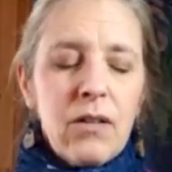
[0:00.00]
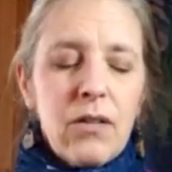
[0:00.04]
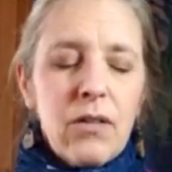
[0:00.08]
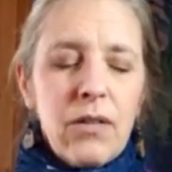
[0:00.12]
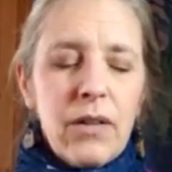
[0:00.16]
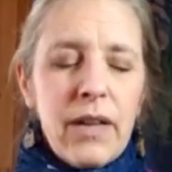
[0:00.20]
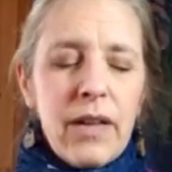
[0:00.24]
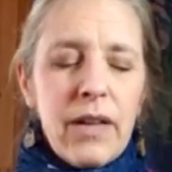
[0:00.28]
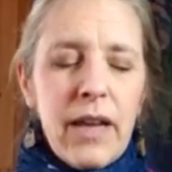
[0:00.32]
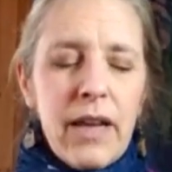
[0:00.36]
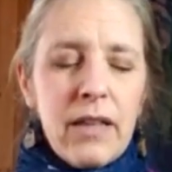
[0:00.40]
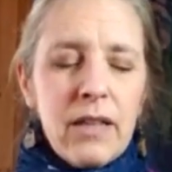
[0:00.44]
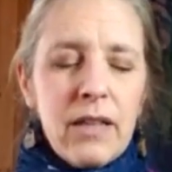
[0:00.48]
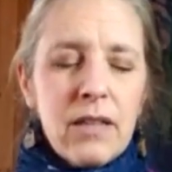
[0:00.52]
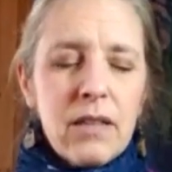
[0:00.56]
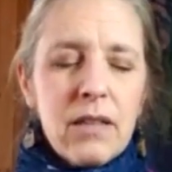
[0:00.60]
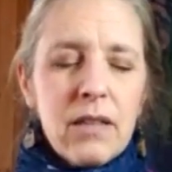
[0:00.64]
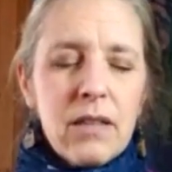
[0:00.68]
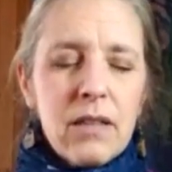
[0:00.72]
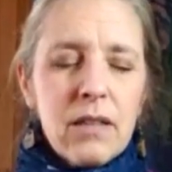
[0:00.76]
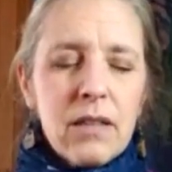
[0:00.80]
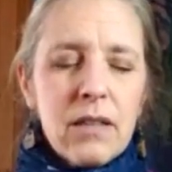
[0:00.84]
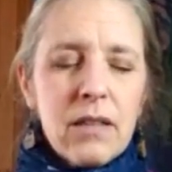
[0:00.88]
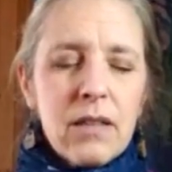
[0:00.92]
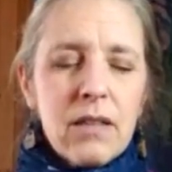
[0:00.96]
creates
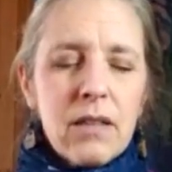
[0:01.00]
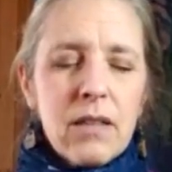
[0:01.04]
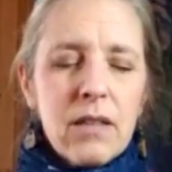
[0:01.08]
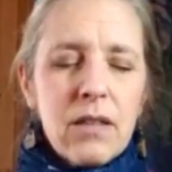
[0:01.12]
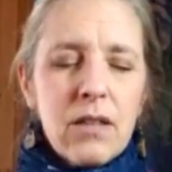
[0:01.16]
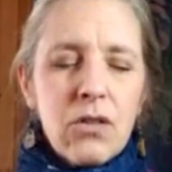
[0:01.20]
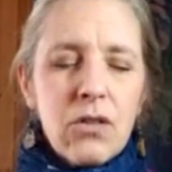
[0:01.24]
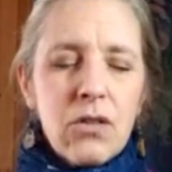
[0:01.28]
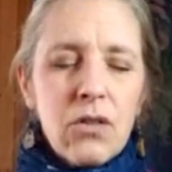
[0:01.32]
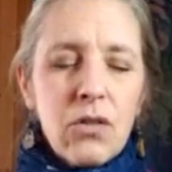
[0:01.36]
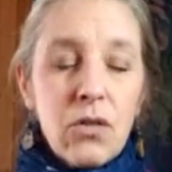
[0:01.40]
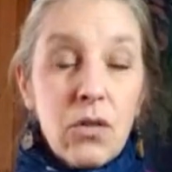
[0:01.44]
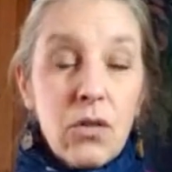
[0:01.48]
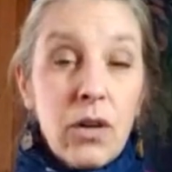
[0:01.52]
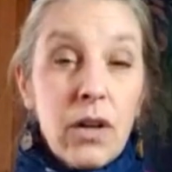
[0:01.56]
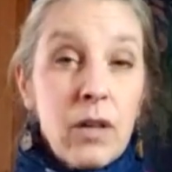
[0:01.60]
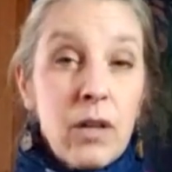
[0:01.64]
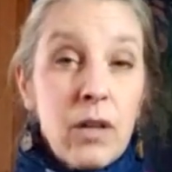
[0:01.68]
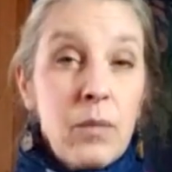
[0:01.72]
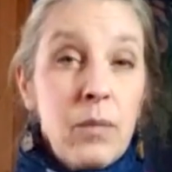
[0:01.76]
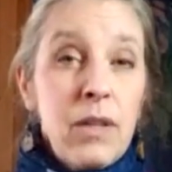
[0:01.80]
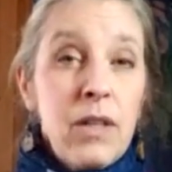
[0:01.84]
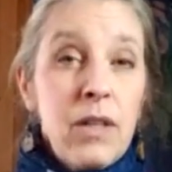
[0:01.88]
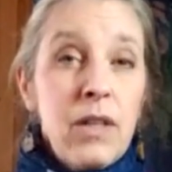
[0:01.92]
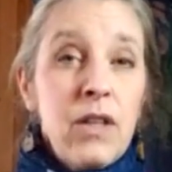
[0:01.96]
this
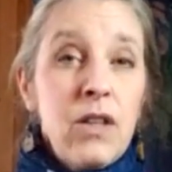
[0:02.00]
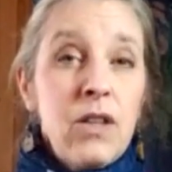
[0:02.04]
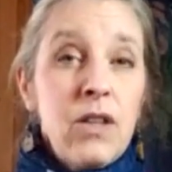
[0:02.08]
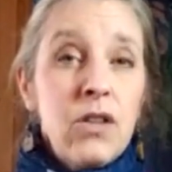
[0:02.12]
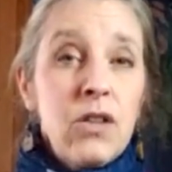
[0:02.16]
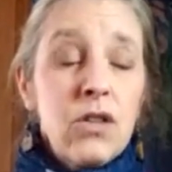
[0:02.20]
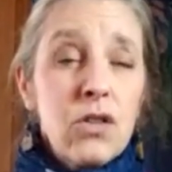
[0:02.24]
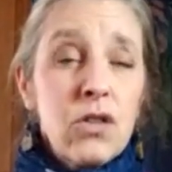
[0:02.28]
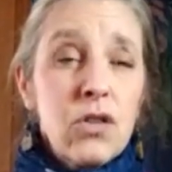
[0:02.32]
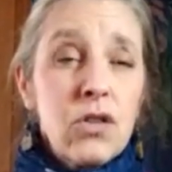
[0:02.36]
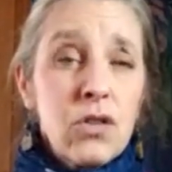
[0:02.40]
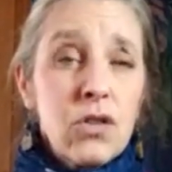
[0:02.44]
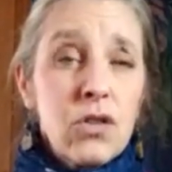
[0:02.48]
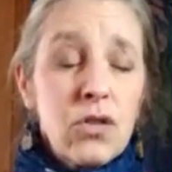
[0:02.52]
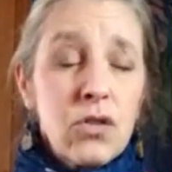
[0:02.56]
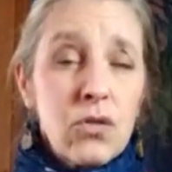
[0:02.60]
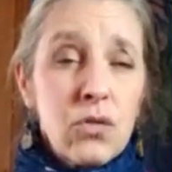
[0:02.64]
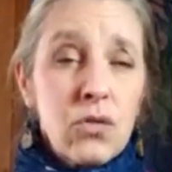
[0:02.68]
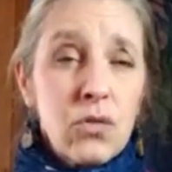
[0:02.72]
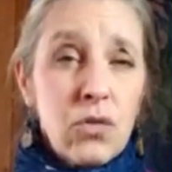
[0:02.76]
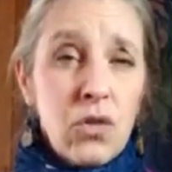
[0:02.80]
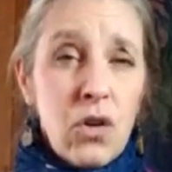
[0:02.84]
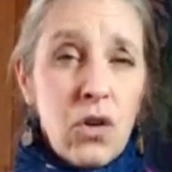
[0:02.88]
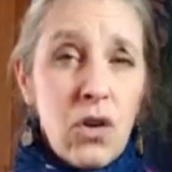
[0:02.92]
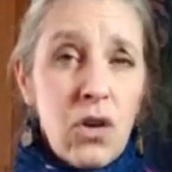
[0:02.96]
incredibly
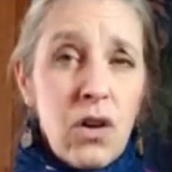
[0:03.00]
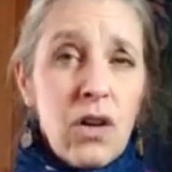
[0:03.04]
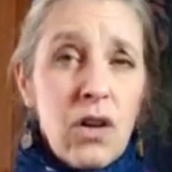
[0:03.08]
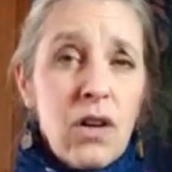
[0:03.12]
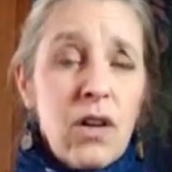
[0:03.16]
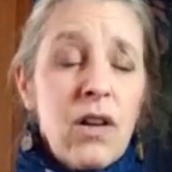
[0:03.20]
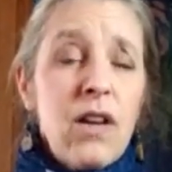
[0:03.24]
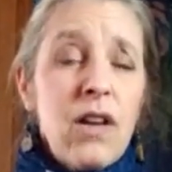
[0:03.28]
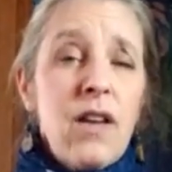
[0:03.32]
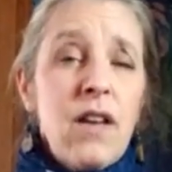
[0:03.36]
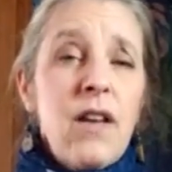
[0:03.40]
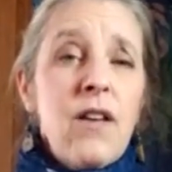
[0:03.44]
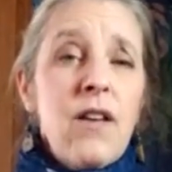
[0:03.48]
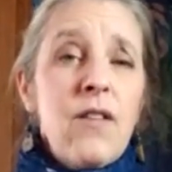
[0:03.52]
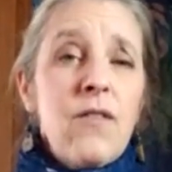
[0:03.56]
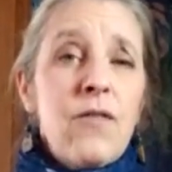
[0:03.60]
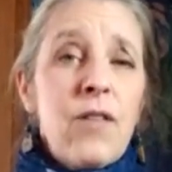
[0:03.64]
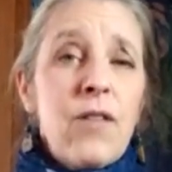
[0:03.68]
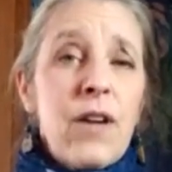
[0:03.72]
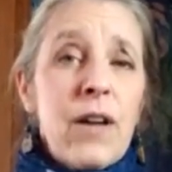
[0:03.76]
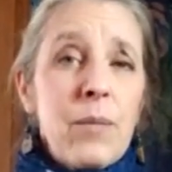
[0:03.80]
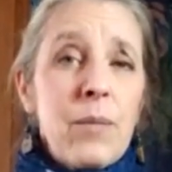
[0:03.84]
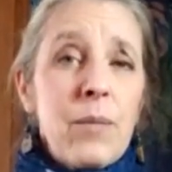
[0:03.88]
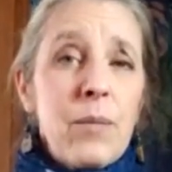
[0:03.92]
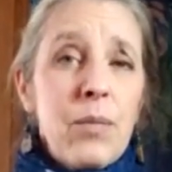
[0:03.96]
strong
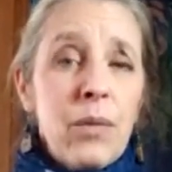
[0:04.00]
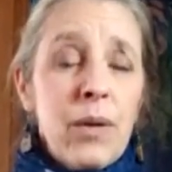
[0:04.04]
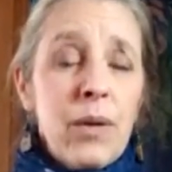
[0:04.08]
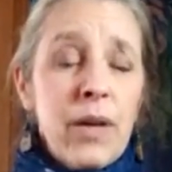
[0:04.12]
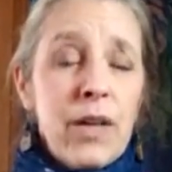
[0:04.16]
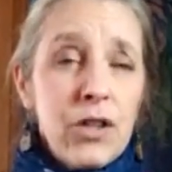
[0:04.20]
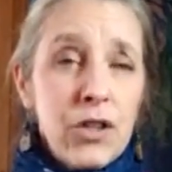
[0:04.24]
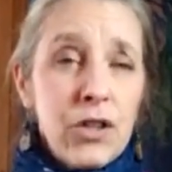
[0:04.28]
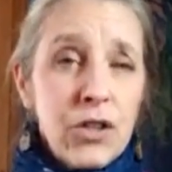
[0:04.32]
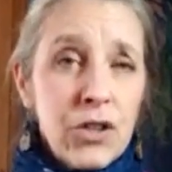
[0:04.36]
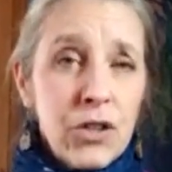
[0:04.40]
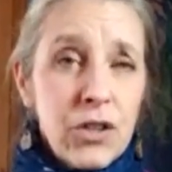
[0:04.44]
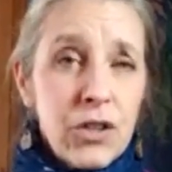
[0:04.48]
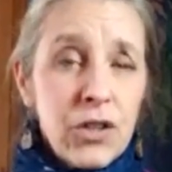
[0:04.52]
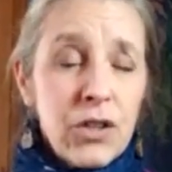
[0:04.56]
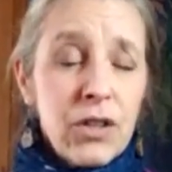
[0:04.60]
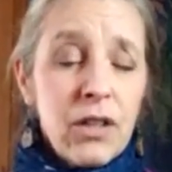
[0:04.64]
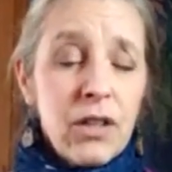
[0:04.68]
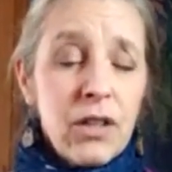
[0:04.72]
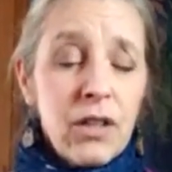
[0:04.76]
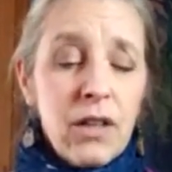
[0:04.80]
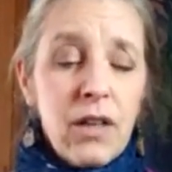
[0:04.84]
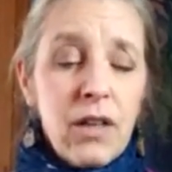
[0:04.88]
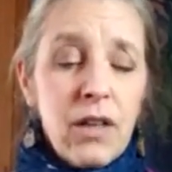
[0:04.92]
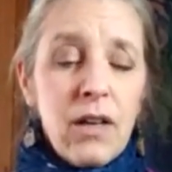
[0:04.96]

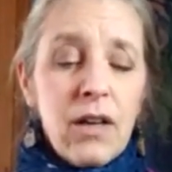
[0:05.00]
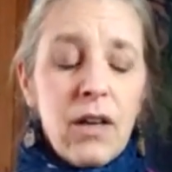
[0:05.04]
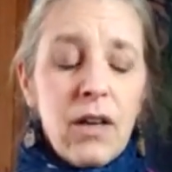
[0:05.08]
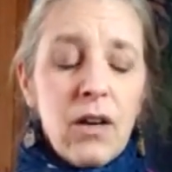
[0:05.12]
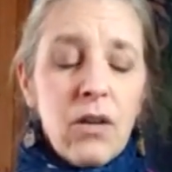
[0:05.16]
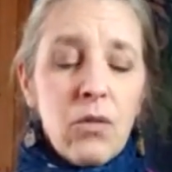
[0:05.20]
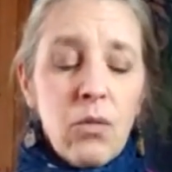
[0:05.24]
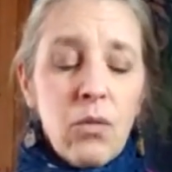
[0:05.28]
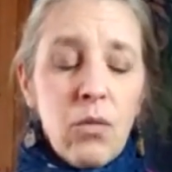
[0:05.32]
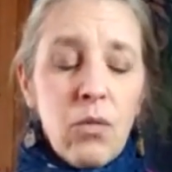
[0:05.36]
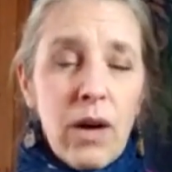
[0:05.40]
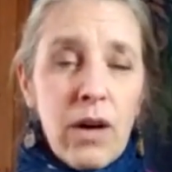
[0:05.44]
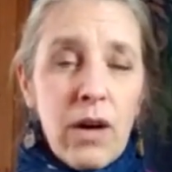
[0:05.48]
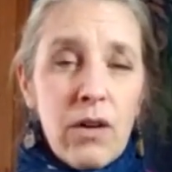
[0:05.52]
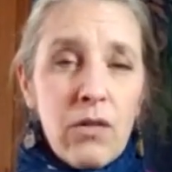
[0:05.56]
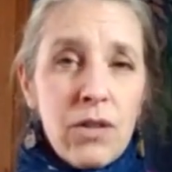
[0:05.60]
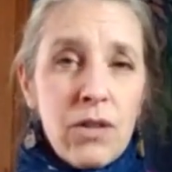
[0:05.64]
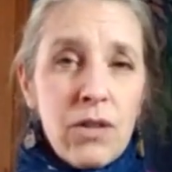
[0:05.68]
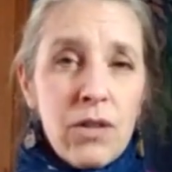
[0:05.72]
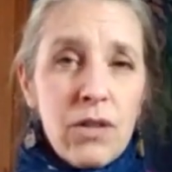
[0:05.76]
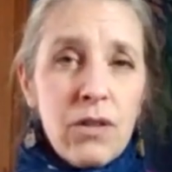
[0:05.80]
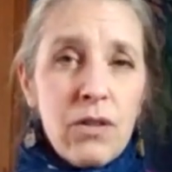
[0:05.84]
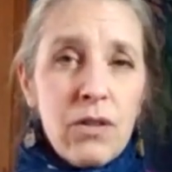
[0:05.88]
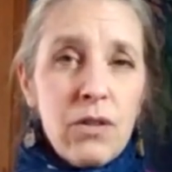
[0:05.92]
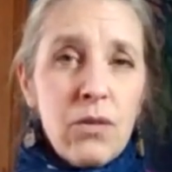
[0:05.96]
vibration
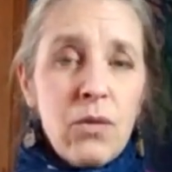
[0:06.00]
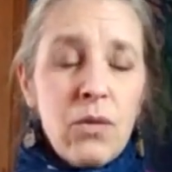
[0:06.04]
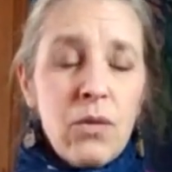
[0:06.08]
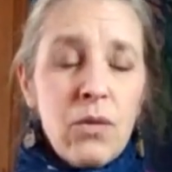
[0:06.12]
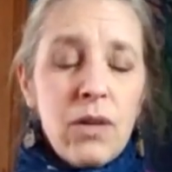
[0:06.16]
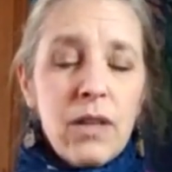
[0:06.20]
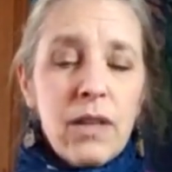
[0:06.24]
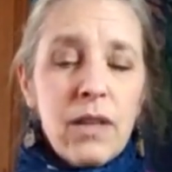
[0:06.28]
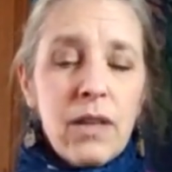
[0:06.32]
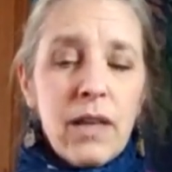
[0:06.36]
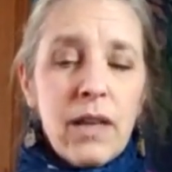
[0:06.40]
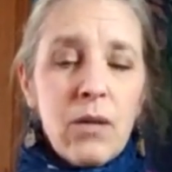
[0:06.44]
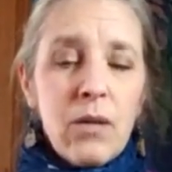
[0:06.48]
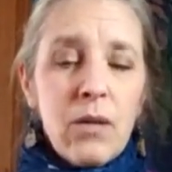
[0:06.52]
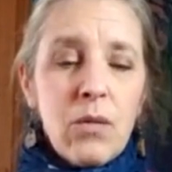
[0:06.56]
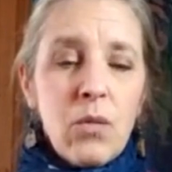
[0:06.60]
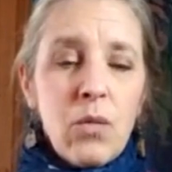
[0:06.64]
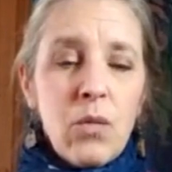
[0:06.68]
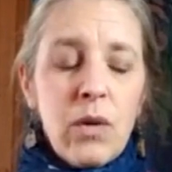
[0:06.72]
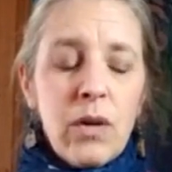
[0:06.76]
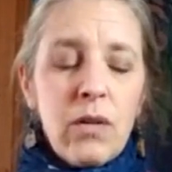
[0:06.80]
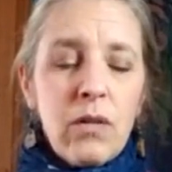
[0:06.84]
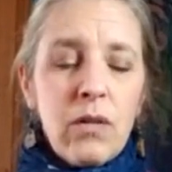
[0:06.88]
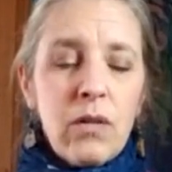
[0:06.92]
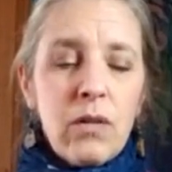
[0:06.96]
around you that
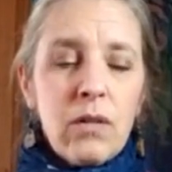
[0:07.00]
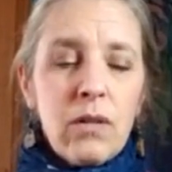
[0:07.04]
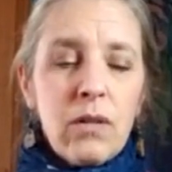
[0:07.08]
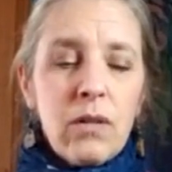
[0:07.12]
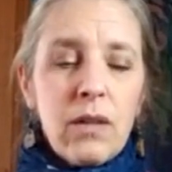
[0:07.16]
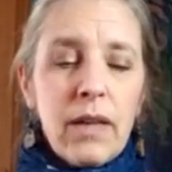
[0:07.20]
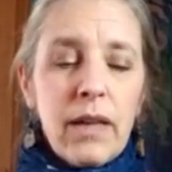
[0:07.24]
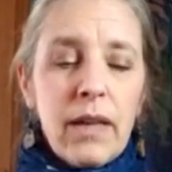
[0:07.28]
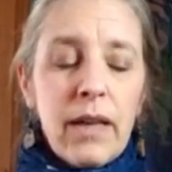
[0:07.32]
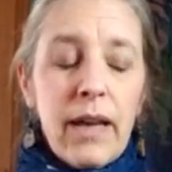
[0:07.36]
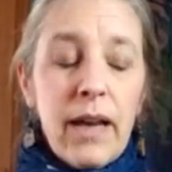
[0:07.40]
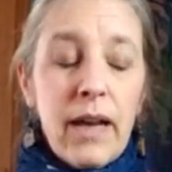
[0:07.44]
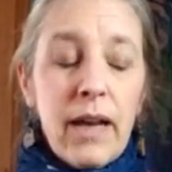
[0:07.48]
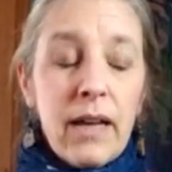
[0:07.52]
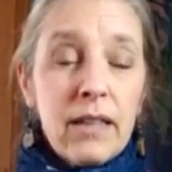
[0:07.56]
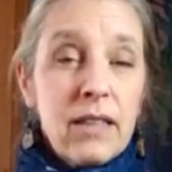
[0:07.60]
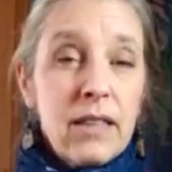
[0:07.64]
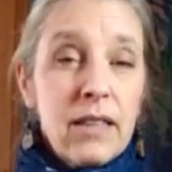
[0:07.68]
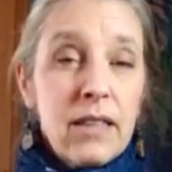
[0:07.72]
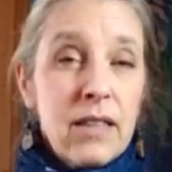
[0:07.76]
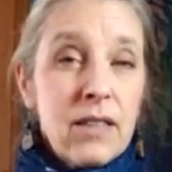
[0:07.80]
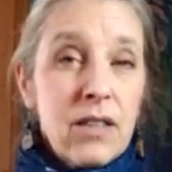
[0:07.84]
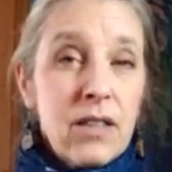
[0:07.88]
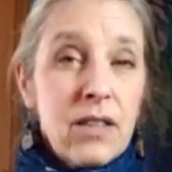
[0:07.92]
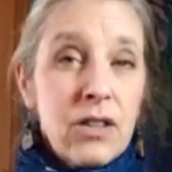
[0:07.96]
will act
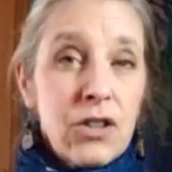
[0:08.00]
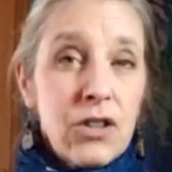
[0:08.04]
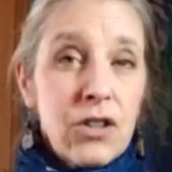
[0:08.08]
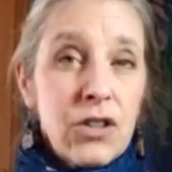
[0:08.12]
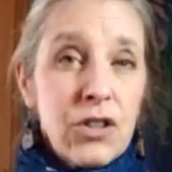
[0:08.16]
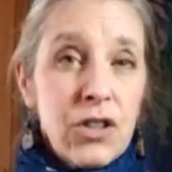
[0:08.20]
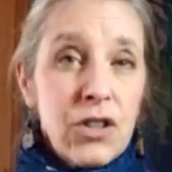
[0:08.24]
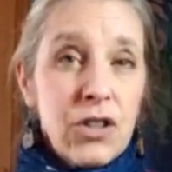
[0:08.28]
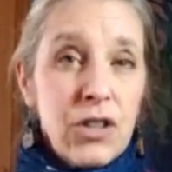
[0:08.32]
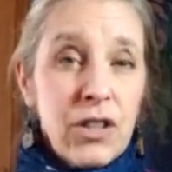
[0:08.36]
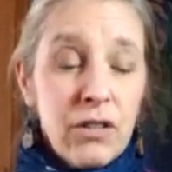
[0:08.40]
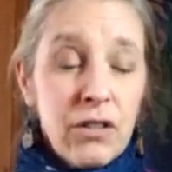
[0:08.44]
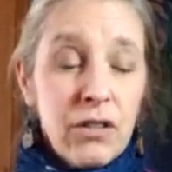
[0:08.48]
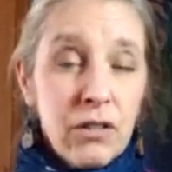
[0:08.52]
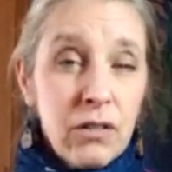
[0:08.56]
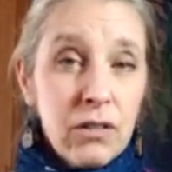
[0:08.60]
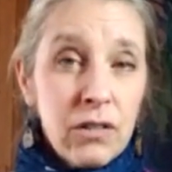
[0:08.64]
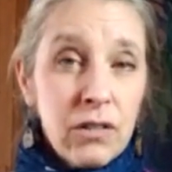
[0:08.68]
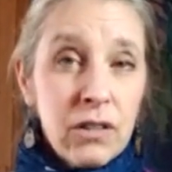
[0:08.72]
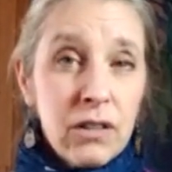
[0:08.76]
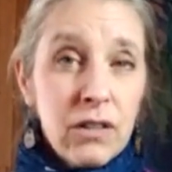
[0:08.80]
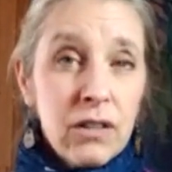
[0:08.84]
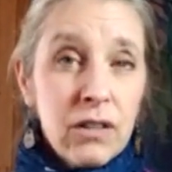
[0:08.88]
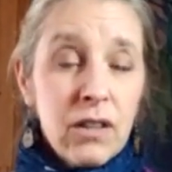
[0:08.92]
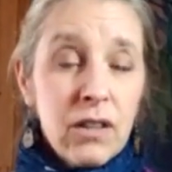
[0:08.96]
as a
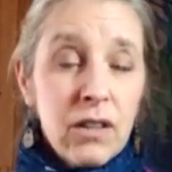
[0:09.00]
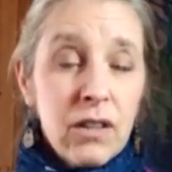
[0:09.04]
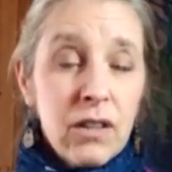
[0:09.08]
shield,